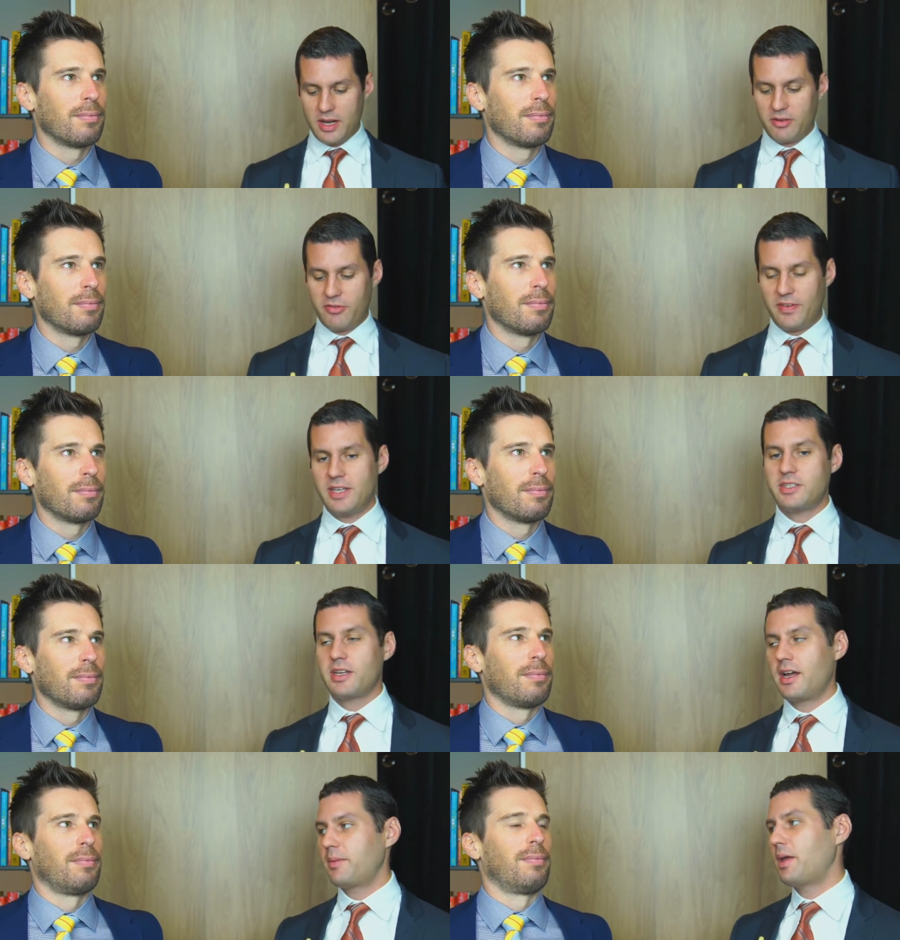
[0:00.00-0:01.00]
Speaker 1: and
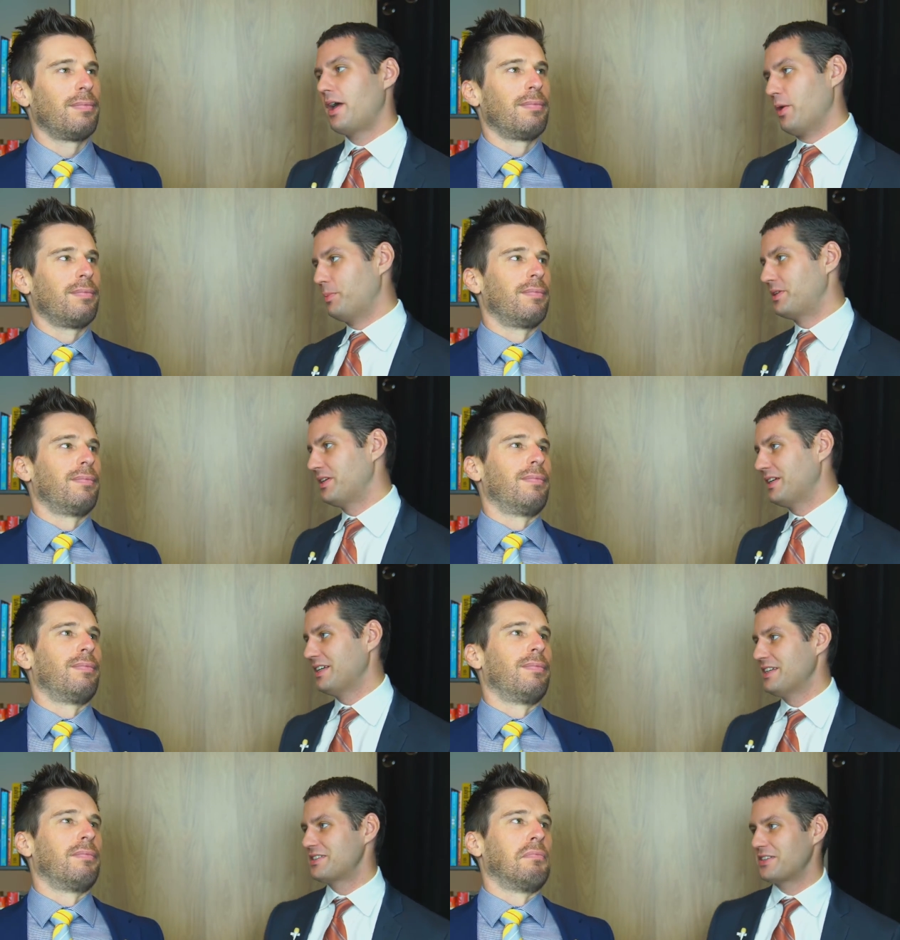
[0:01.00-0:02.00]
FaceTime helped.
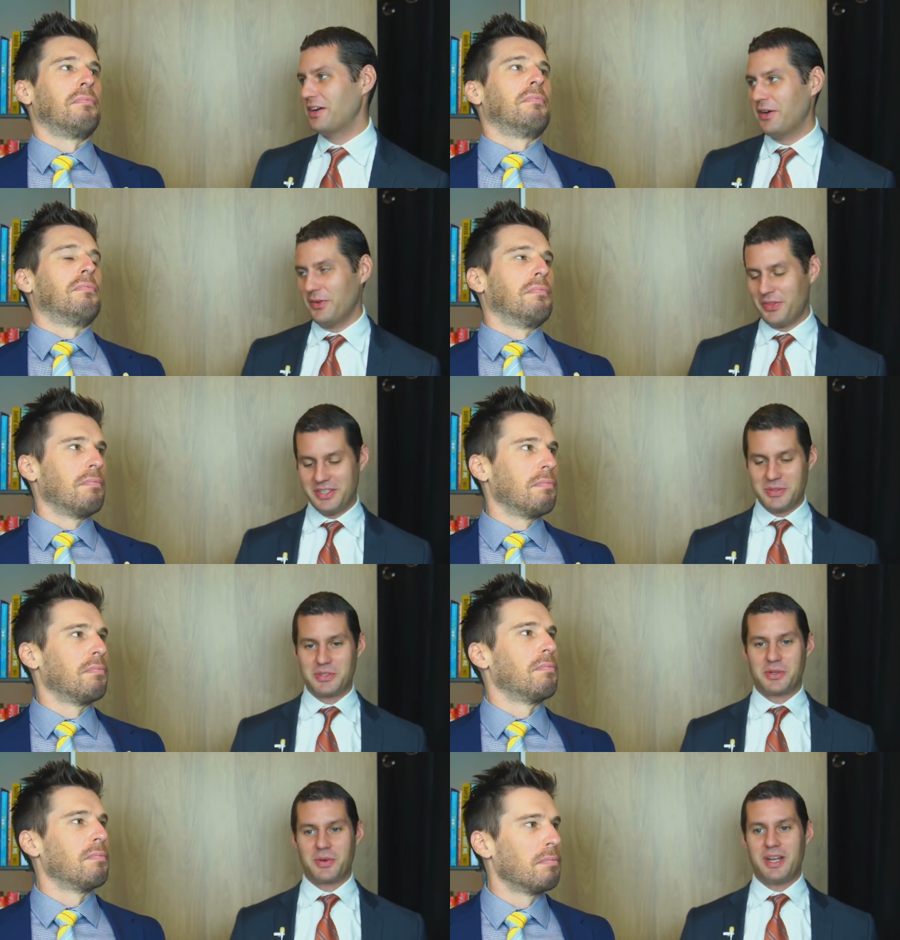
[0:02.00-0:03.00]
So this
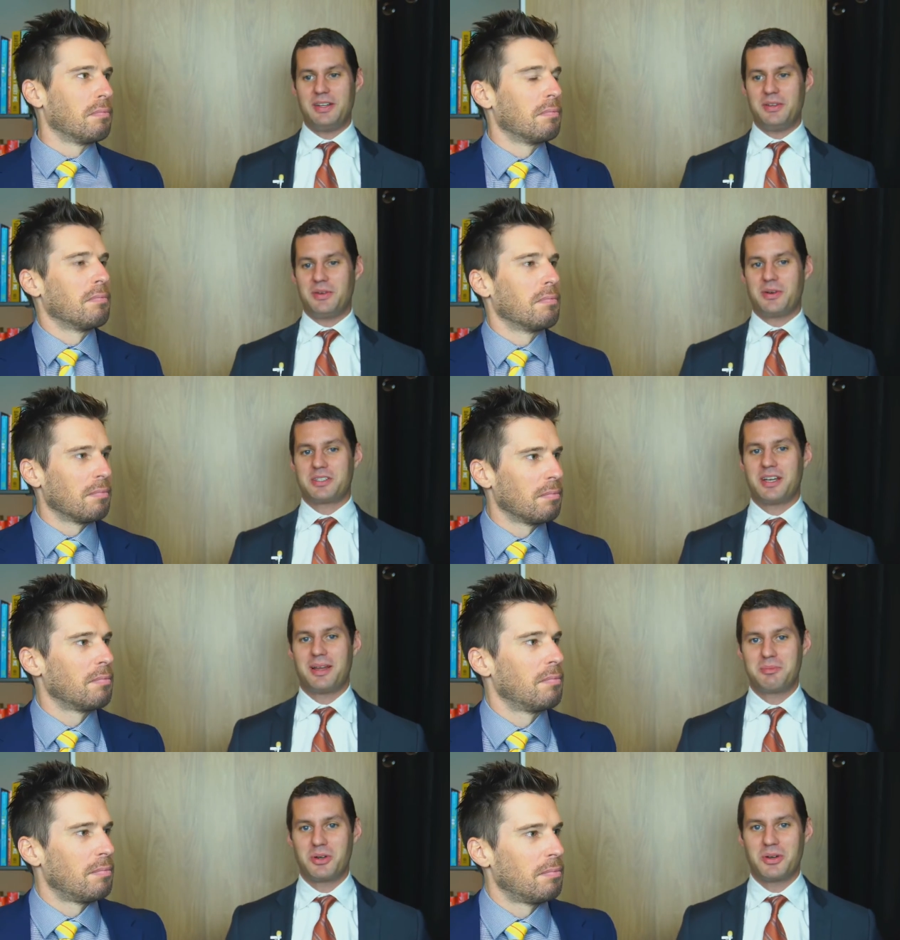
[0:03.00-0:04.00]
is a great New York
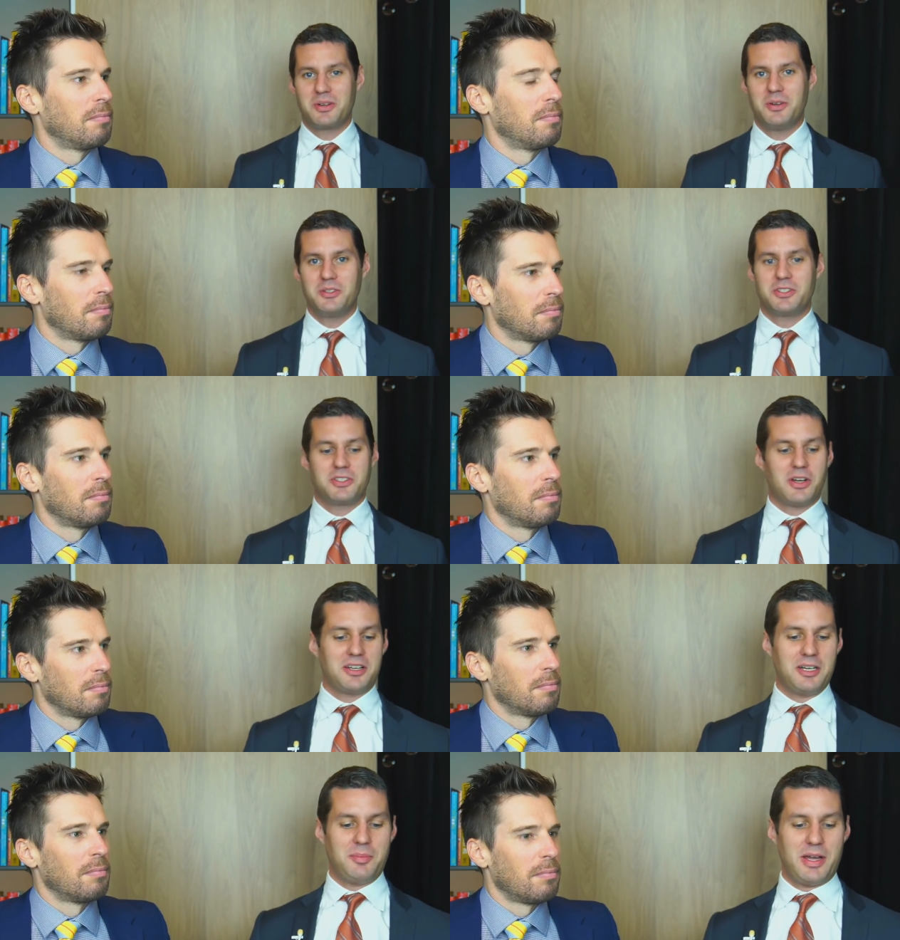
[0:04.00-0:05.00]
Times article just
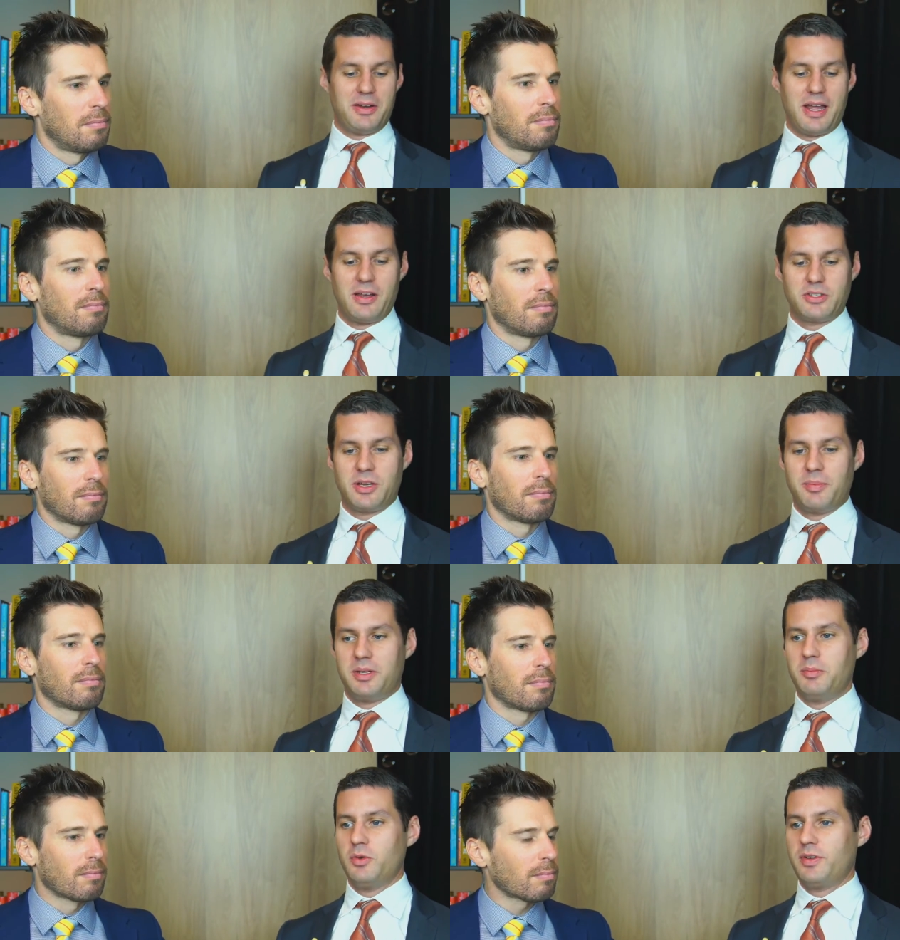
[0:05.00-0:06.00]
talking about how
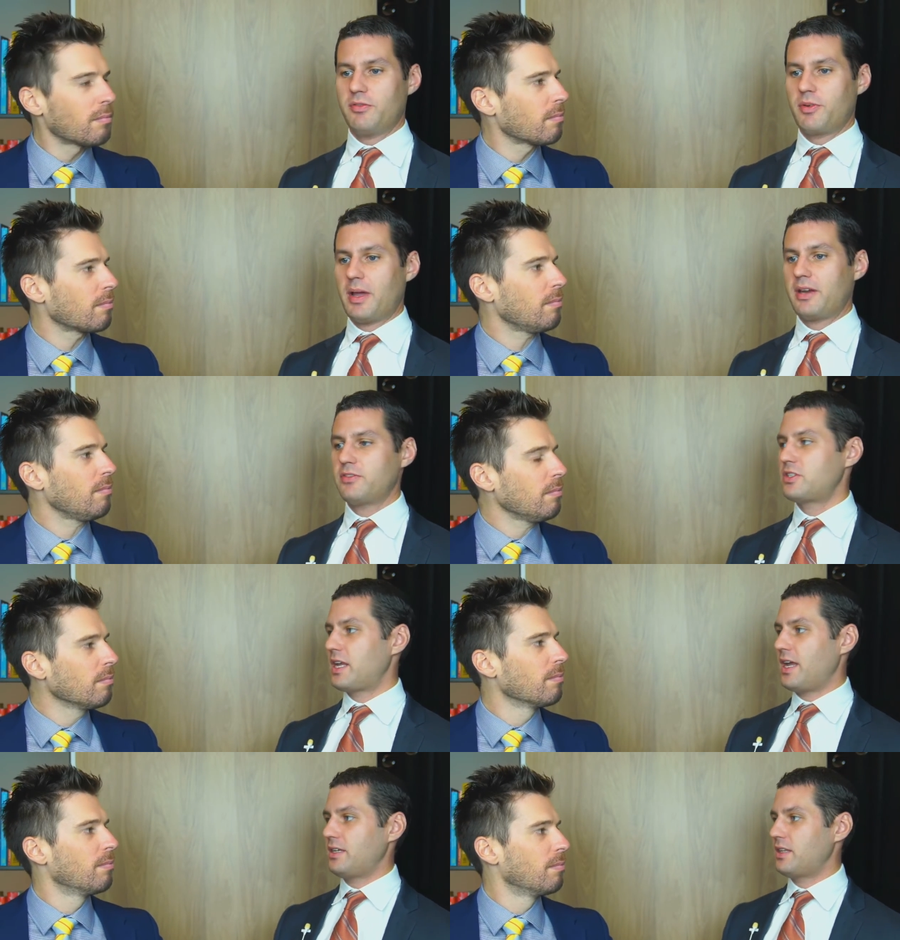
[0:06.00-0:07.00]
somebody moving from out of
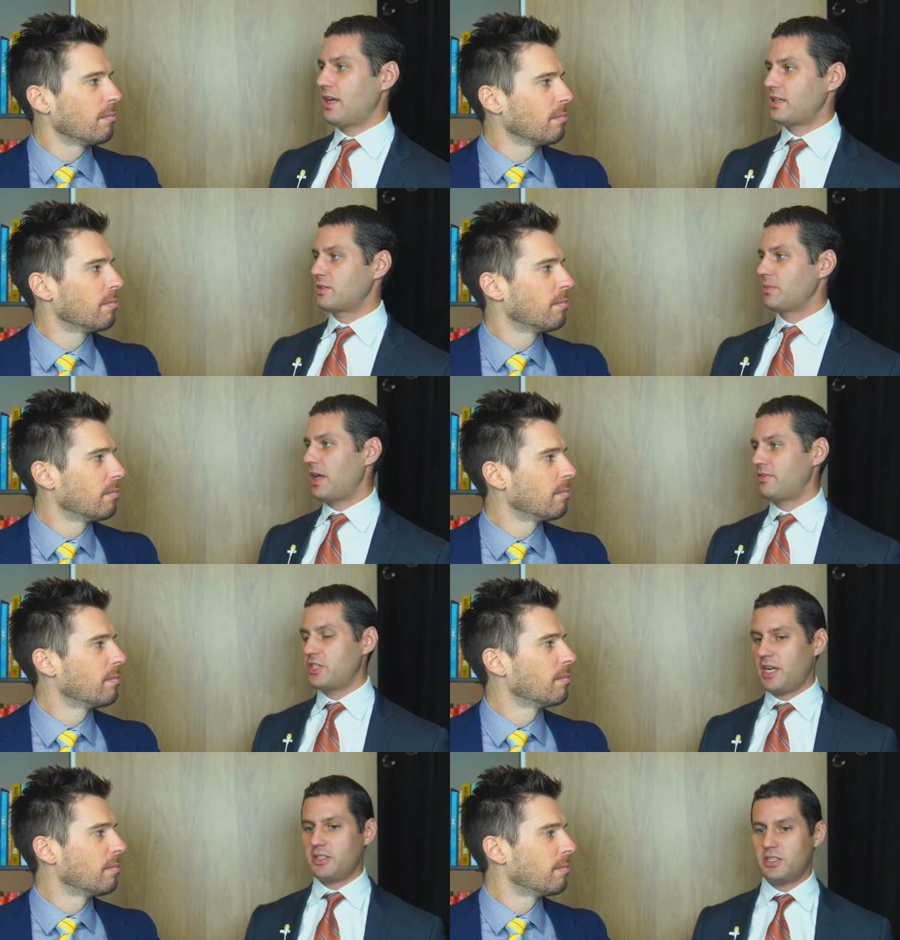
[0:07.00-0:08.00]
state, they had some life
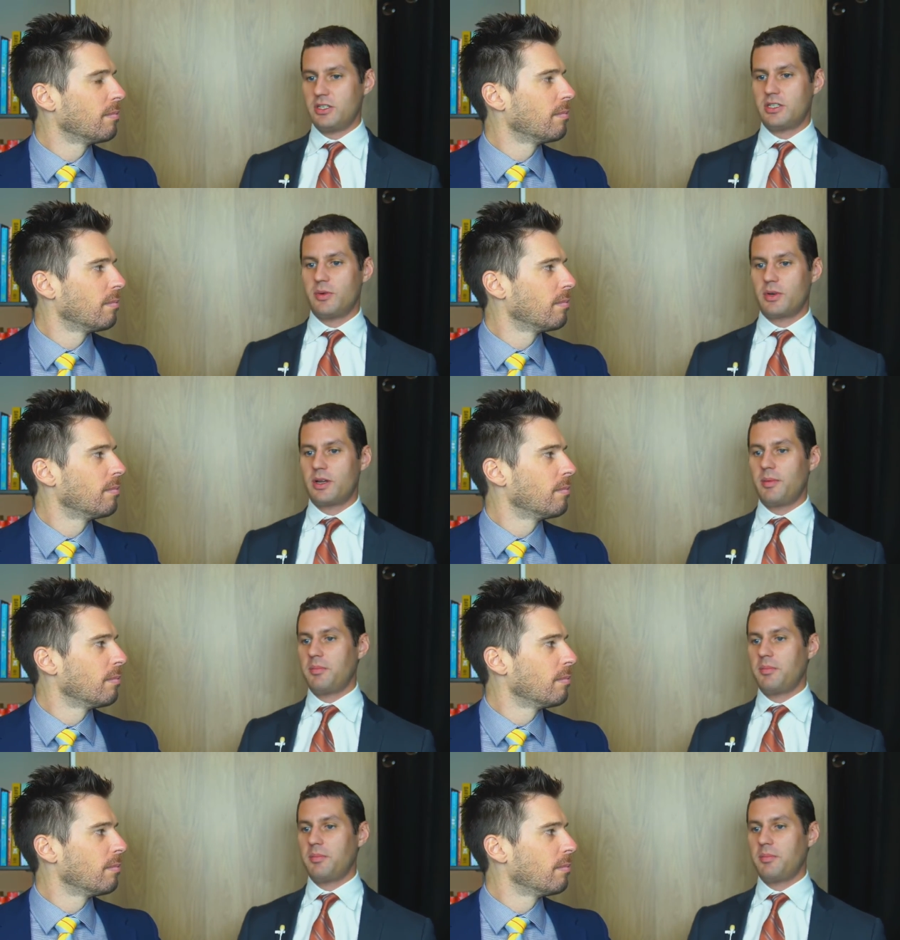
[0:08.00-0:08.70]
changes, they were coming